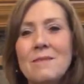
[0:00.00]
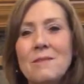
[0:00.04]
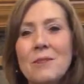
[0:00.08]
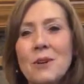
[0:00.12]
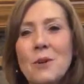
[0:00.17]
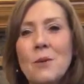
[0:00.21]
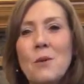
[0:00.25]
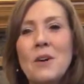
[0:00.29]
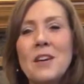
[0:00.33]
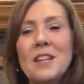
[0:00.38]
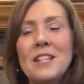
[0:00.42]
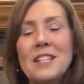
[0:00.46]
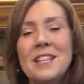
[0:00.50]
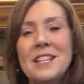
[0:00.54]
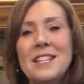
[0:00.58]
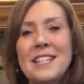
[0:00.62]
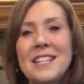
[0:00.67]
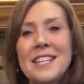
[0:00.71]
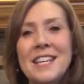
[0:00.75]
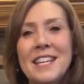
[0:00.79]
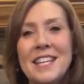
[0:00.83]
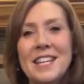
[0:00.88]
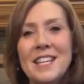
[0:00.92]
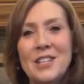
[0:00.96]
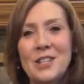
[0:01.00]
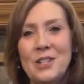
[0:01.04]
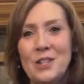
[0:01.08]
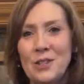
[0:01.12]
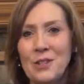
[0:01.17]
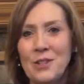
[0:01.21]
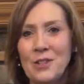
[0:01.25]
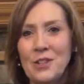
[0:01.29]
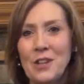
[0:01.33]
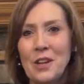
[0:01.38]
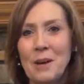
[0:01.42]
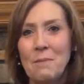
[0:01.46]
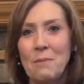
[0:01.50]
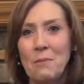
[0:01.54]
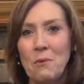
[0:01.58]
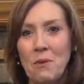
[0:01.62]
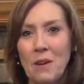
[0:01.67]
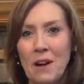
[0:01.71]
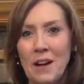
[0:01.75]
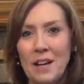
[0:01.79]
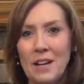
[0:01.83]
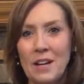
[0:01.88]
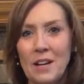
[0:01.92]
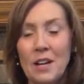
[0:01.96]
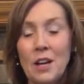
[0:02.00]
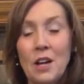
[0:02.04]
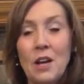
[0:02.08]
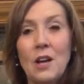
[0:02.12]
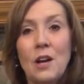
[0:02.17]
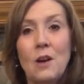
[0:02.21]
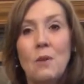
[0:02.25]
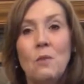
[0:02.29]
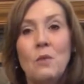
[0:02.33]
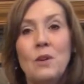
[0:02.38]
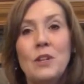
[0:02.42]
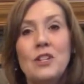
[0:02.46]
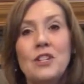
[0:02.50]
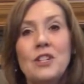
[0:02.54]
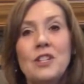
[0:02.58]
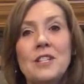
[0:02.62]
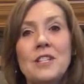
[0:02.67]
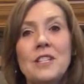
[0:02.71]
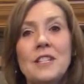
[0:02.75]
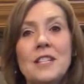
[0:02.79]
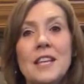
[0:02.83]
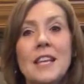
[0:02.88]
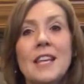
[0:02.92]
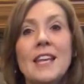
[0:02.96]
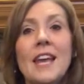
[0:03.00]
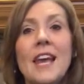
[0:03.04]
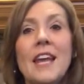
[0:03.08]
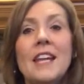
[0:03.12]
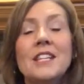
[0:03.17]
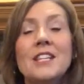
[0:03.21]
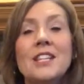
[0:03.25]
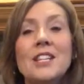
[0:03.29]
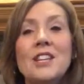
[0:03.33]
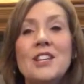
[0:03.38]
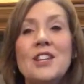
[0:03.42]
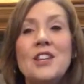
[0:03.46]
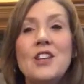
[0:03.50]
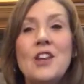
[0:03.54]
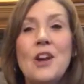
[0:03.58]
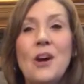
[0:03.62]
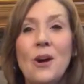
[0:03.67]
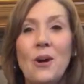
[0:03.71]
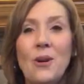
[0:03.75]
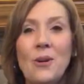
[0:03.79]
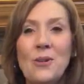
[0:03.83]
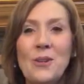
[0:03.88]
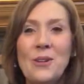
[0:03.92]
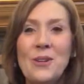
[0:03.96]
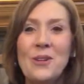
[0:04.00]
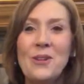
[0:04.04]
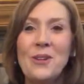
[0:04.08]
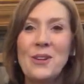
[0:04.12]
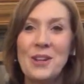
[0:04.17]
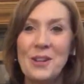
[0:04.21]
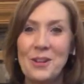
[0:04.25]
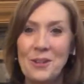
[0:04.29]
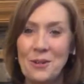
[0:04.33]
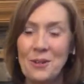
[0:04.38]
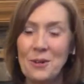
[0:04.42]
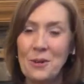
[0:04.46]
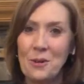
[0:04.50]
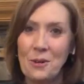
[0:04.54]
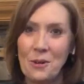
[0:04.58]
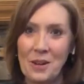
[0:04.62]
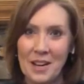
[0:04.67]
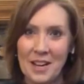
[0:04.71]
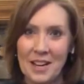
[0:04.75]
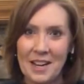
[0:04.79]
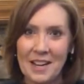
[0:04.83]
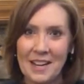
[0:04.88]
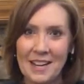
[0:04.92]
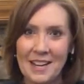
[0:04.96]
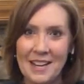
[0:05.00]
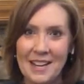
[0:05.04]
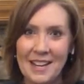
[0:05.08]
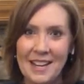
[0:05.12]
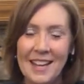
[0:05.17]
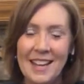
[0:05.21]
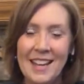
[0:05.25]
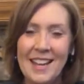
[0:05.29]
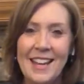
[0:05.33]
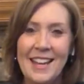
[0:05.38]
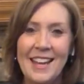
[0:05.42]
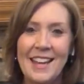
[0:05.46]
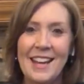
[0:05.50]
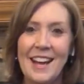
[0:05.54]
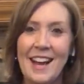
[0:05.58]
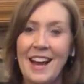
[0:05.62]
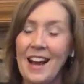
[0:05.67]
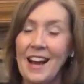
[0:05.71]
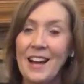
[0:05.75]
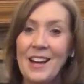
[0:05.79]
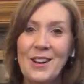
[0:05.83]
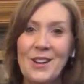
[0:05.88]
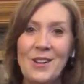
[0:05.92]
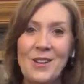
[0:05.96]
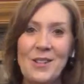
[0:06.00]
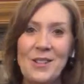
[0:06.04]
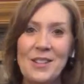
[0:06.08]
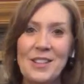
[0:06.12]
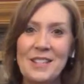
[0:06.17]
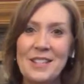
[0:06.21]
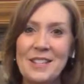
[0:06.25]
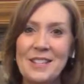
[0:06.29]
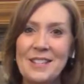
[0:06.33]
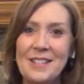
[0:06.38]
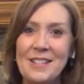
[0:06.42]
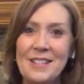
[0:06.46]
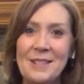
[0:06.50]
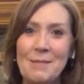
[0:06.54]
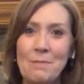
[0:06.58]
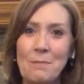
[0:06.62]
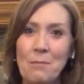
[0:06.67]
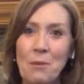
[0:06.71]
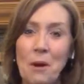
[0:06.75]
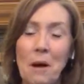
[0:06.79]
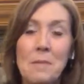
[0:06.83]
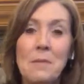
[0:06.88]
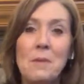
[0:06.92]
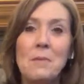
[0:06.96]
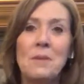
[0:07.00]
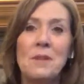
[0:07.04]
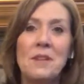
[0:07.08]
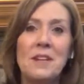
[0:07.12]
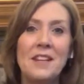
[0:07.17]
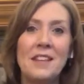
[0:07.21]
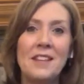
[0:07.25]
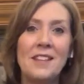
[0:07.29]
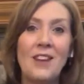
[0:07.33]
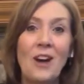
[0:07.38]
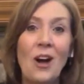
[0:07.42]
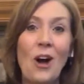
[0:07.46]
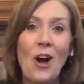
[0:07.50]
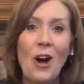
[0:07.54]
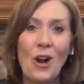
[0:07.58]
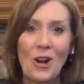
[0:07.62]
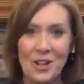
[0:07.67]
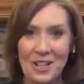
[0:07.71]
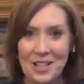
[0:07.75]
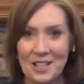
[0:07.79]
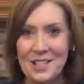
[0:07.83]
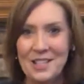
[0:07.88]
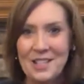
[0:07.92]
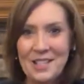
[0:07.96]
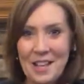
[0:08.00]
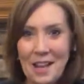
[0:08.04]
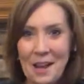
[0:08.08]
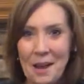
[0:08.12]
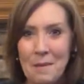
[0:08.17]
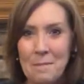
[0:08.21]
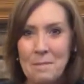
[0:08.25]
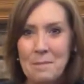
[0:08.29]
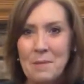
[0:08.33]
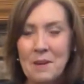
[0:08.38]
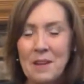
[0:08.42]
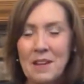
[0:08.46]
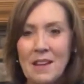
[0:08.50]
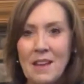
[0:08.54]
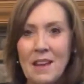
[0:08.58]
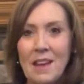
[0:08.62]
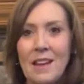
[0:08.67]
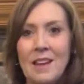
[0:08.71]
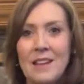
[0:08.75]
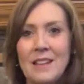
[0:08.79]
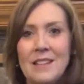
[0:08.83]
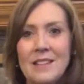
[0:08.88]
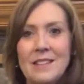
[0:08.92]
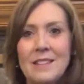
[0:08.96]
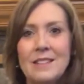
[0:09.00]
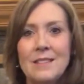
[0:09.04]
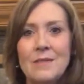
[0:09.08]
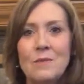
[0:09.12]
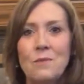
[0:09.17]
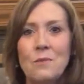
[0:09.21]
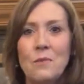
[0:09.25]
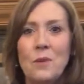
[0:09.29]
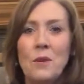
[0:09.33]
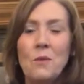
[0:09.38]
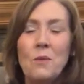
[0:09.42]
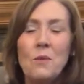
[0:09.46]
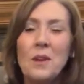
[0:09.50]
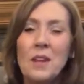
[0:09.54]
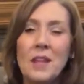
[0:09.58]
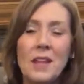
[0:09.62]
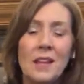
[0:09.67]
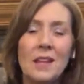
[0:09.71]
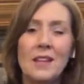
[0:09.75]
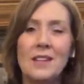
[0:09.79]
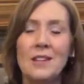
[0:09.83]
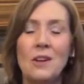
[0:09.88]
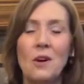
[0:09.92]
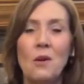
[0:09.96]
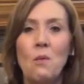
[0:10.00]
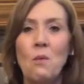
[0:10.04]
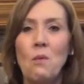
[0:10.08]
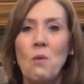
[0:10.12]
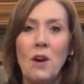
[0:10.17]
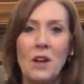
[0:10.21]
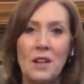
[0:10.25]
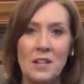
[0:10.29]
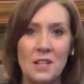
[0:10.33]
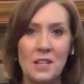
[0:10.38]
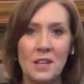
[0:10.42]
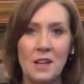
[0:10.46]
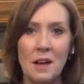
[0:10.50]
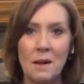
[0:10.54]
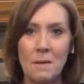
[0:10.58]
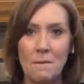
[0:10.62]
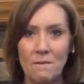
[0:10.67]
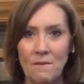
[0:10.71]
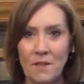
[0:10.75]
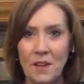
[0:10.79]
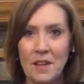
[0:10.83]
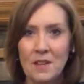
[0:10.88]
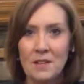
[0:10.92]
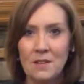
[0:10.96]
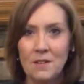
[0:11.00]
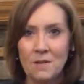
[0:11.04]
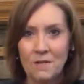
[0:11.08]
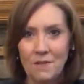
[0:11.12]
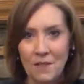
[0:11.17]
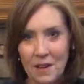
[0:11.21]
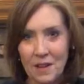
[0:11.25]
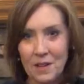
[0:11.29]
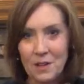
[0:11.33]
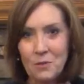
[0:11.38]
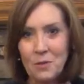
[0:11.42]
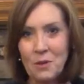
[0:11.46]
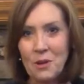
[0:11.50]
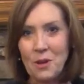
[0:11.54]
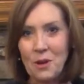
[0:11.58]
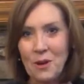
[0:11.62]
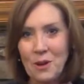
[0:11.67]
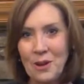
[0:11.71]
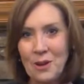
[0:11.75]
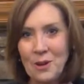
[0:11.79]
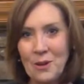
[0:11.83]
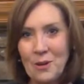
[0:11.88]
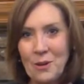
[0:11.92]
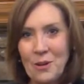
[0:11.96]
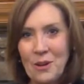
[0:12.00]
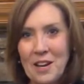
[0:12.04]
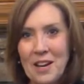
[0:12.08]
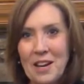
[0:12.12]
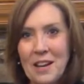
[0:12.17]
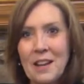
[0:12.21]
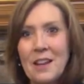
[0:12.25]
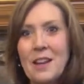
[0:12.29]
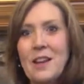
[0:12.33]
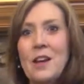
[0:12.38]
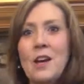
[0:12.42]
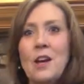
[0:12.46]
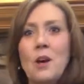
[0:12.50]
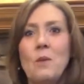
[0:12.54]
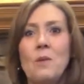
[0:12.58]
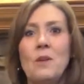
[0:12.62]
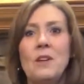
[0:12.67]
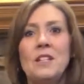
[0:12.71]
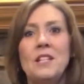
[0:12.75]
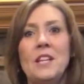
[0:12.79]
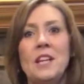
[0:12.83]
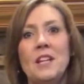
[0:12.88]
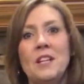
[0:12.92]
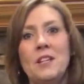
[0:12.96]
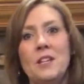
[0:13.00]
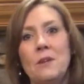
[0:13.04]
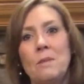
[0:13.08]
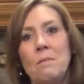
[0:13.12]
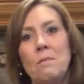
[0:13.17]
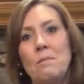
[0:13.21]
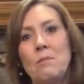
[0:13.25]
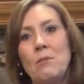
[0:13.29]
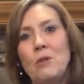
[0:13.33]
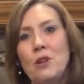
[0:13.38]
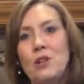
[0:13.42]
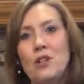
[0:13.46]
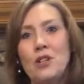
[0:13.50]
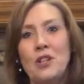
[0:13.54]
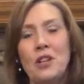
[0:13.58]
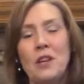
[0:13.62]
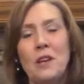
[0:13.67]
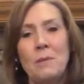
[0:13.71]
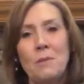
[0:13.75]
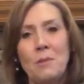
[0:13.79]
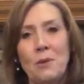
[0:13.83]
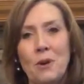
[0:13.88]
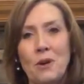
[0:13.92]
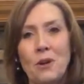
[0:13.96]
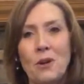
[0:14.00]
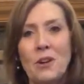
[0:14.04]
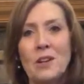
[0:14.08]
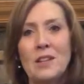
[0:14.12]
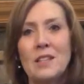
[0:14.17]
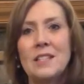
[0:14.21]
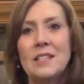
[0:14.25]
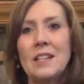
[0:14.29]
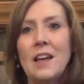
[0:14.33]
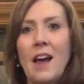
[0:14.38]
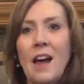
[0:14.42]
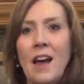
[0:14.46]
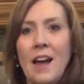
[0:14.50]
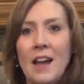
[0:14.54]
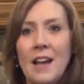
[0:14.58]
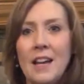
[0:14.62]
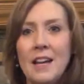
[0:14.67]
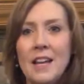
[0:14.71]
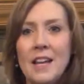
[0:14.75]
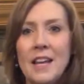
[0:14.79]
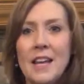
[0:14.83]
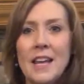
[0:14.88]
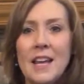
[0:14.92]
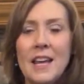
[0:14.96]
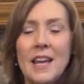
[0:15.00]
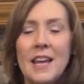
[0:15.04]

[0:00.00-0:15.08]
We're going to dig into step one, which is get to know your inner critic. I know this is probably the hardest step because we really don't want to come face to face with our inner critic. We tend to push him or her aside